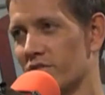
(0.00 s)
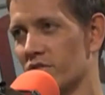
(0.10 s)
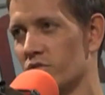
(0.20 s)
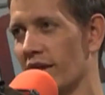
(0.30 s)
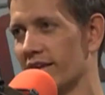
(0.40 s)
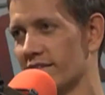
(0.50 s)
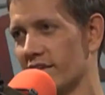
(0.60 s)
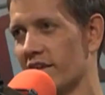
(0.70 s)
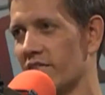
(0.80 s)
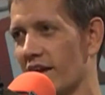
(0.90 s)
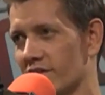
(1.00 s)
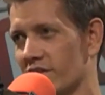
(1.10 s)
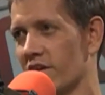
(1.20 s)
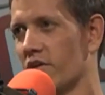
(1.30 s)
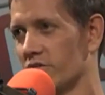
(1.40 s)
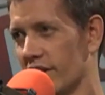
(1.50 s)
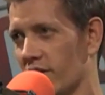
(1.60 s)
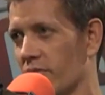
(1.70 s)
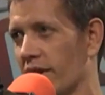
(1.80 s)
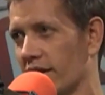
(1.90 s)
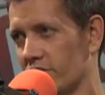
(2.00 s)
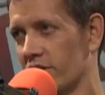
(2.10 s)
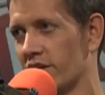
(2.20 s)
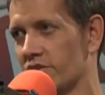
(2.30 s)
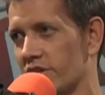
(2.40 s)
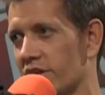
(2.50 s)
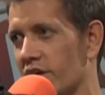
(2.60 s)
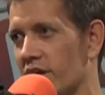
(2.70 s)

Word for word: two days in advance on a hotel when I get to a country.